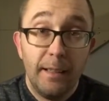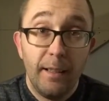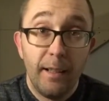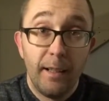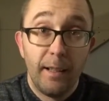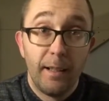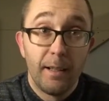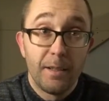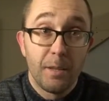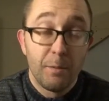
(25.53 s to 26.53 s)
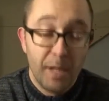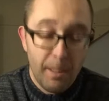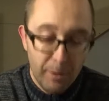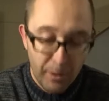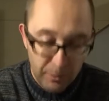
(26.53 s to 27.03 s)
some
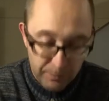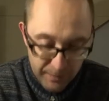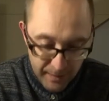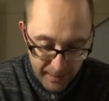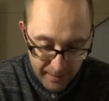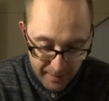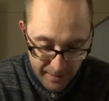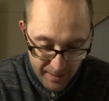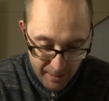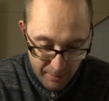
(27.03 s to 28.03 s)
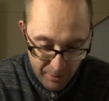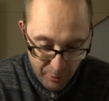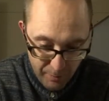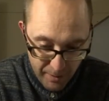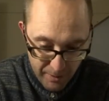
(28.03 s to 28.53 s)
time ago, and they sent me
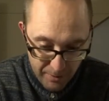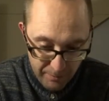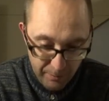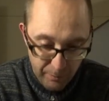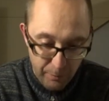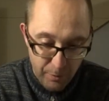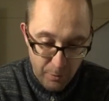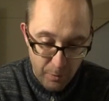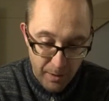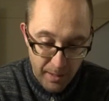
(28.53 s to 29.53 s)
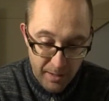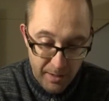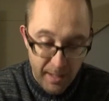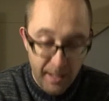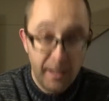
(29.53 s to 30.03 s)
two beers. The first one
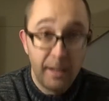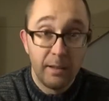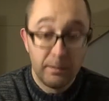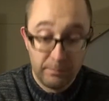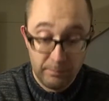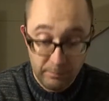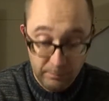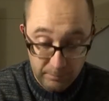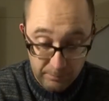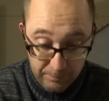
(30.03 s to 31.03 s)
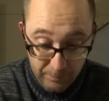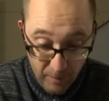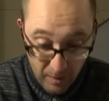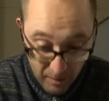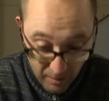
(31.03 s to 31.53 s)
is a
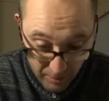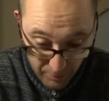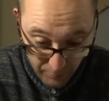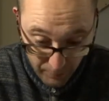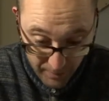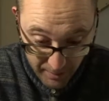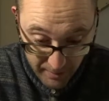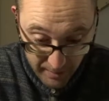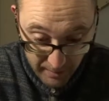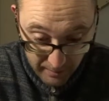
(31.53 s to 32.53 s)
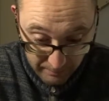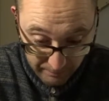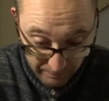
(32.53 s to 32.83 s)
Stracciatella